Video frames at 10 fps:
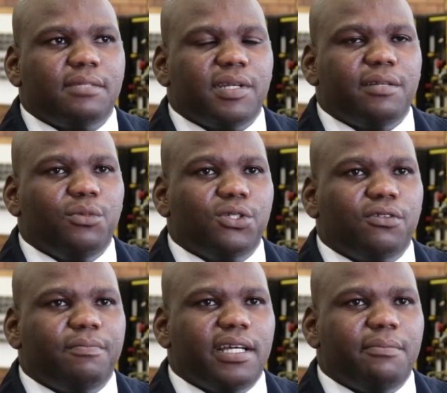I spent
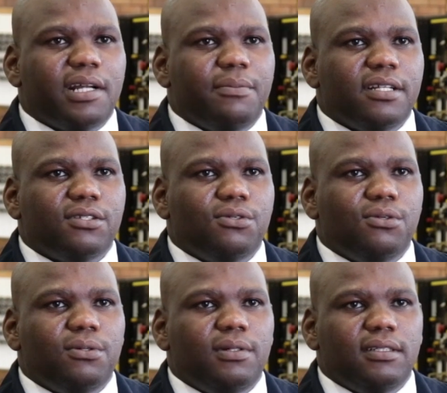most of my primary
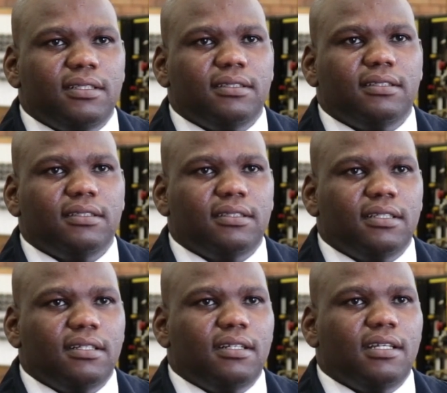school in
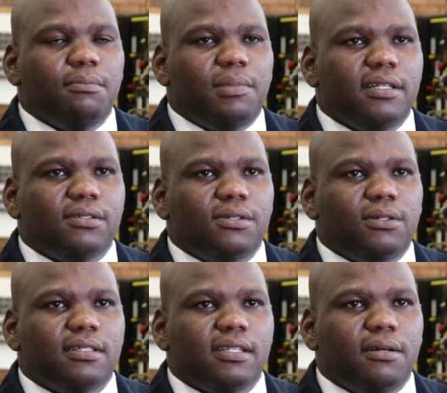a place called